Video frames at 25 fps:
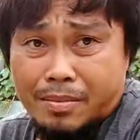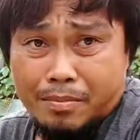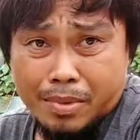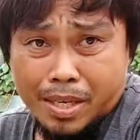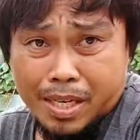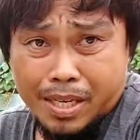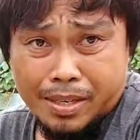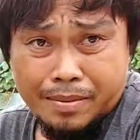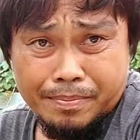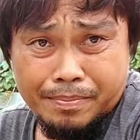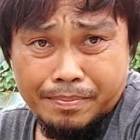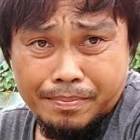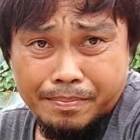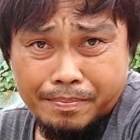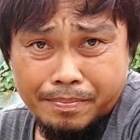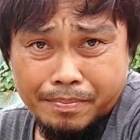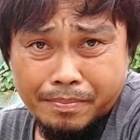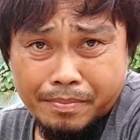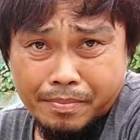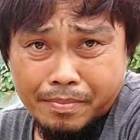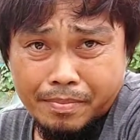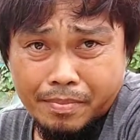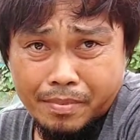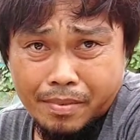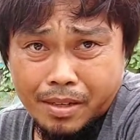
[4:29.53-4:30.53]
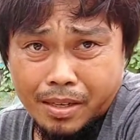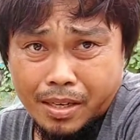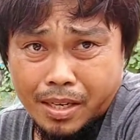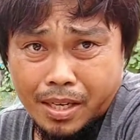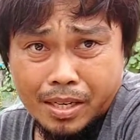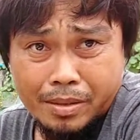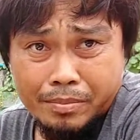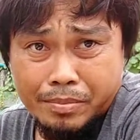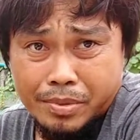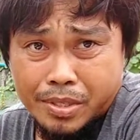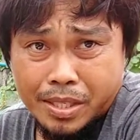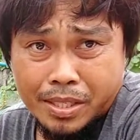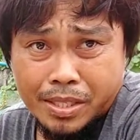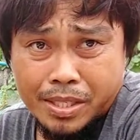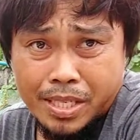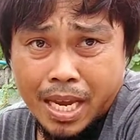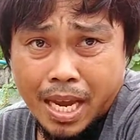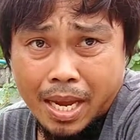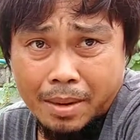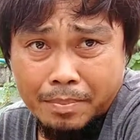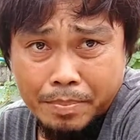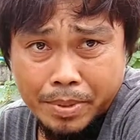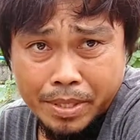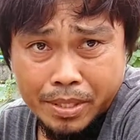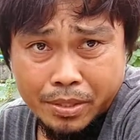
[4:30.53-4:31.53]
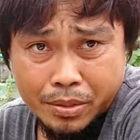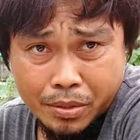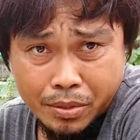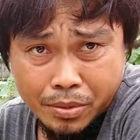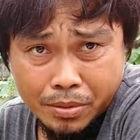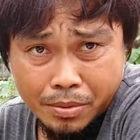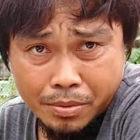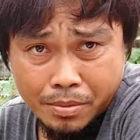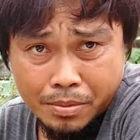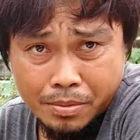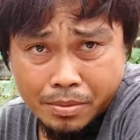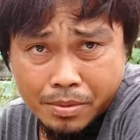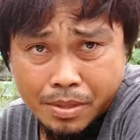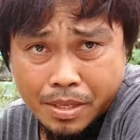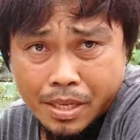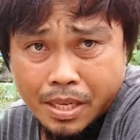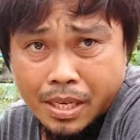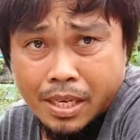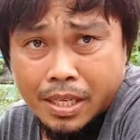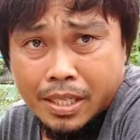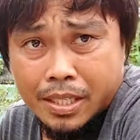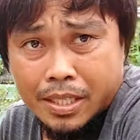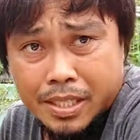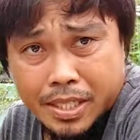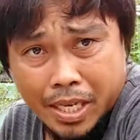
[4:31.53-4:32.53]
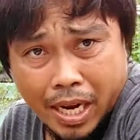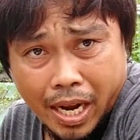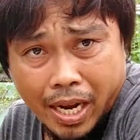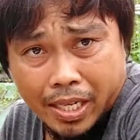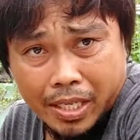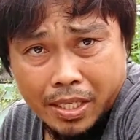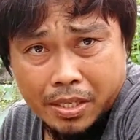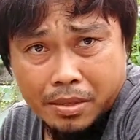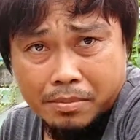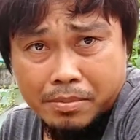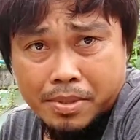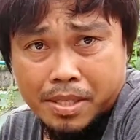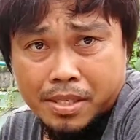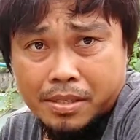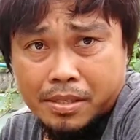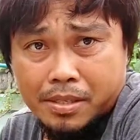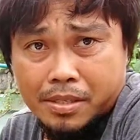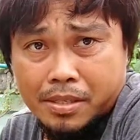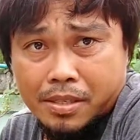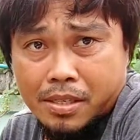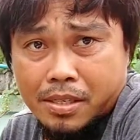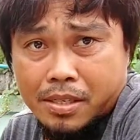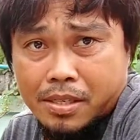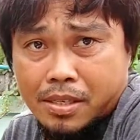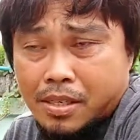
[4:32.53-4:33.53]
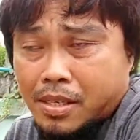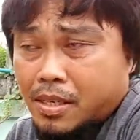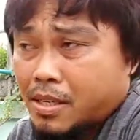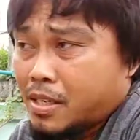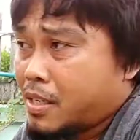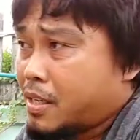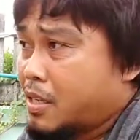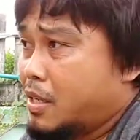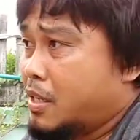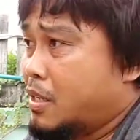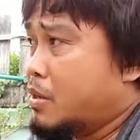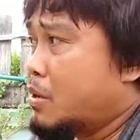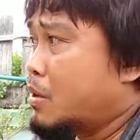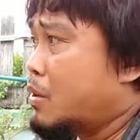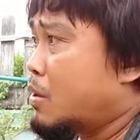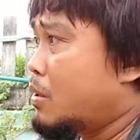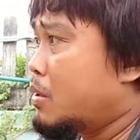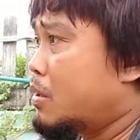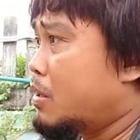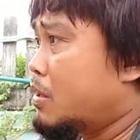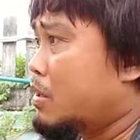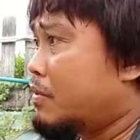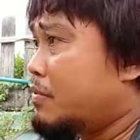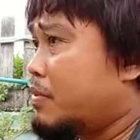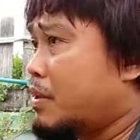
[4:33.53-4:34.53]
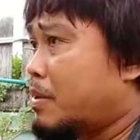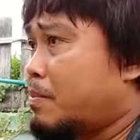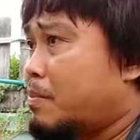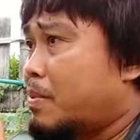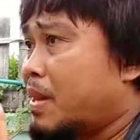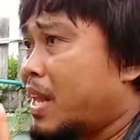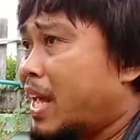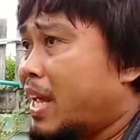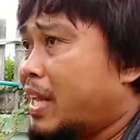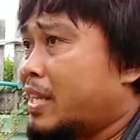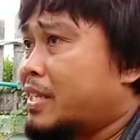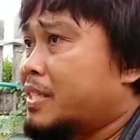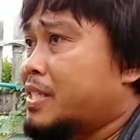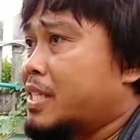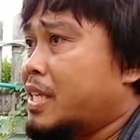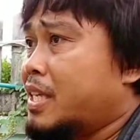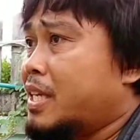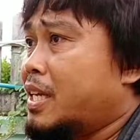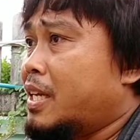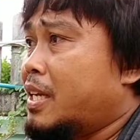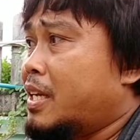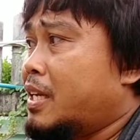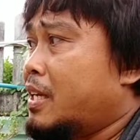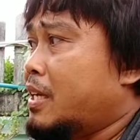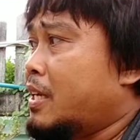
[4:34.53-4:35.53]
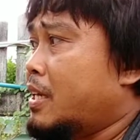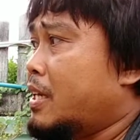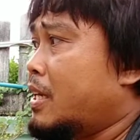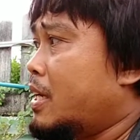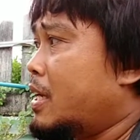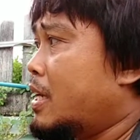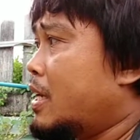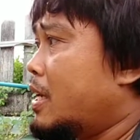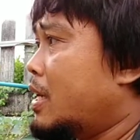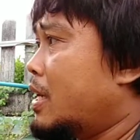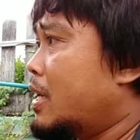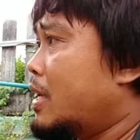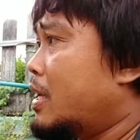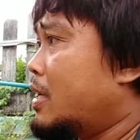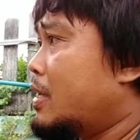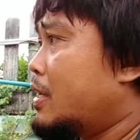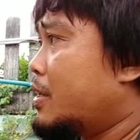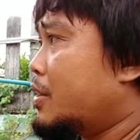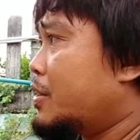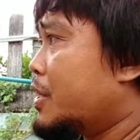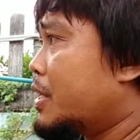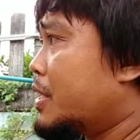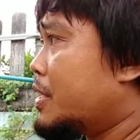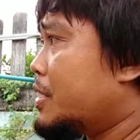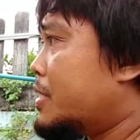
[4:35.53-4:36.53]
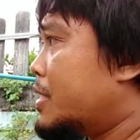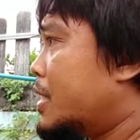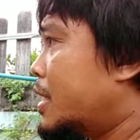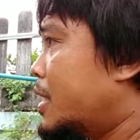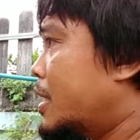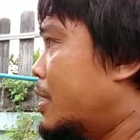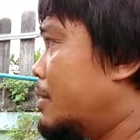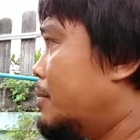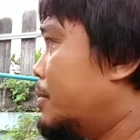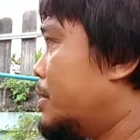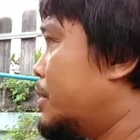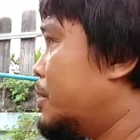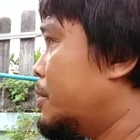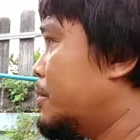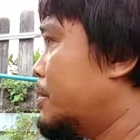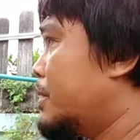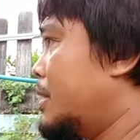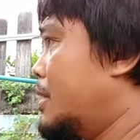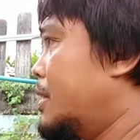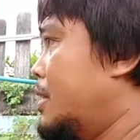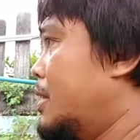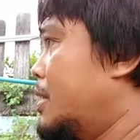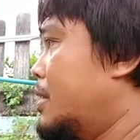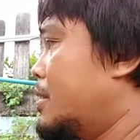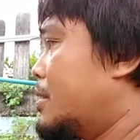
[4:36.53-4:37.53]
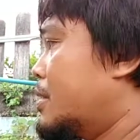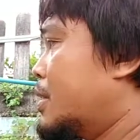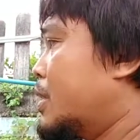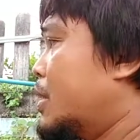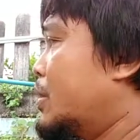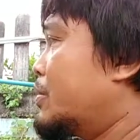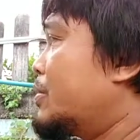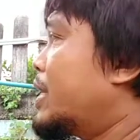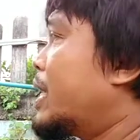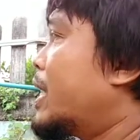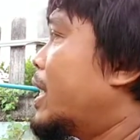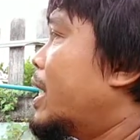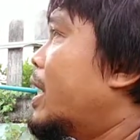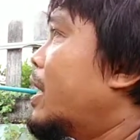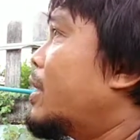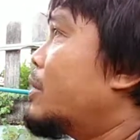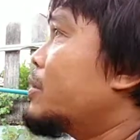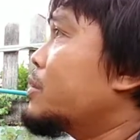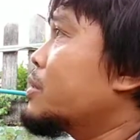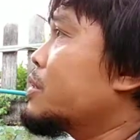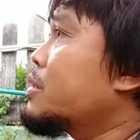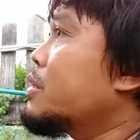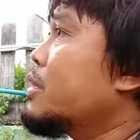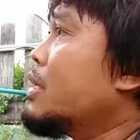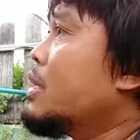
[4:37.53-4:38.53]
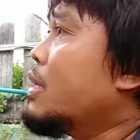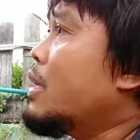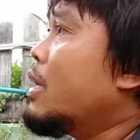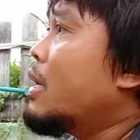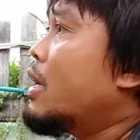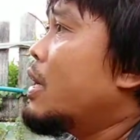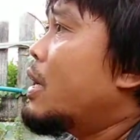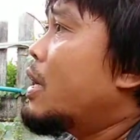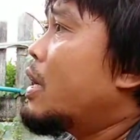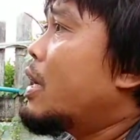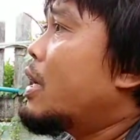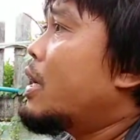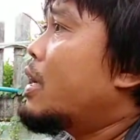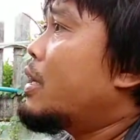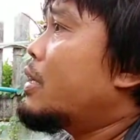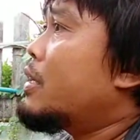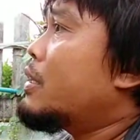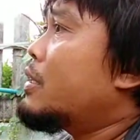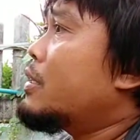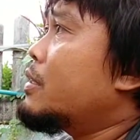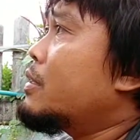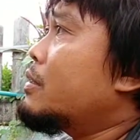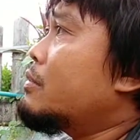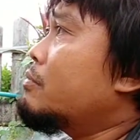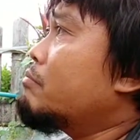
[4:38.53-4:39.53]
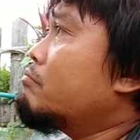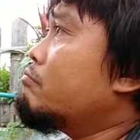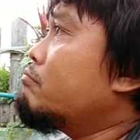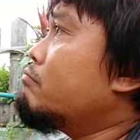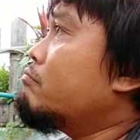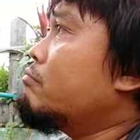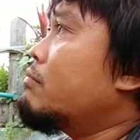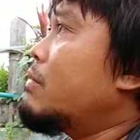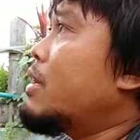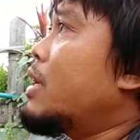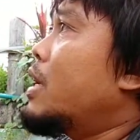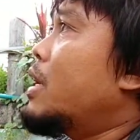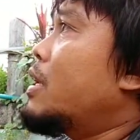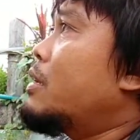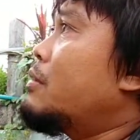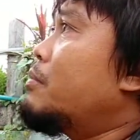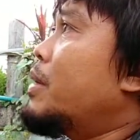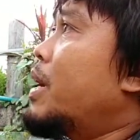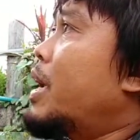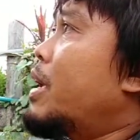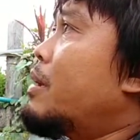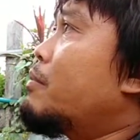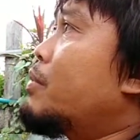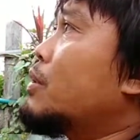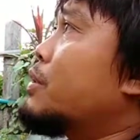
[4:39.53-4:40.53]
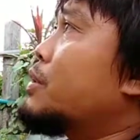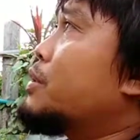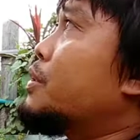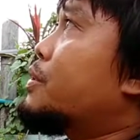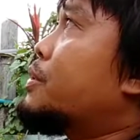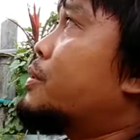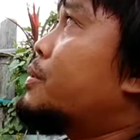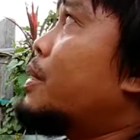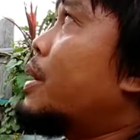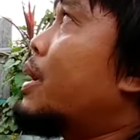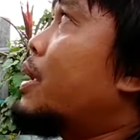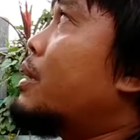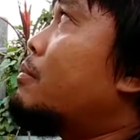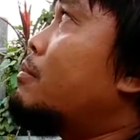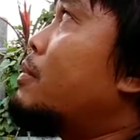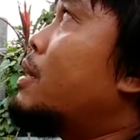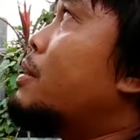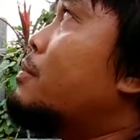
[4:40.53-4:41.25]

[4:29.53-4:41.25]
but I'm just happy to document in all of the planting and the things that I'm doing here around the house, and I'll be able to create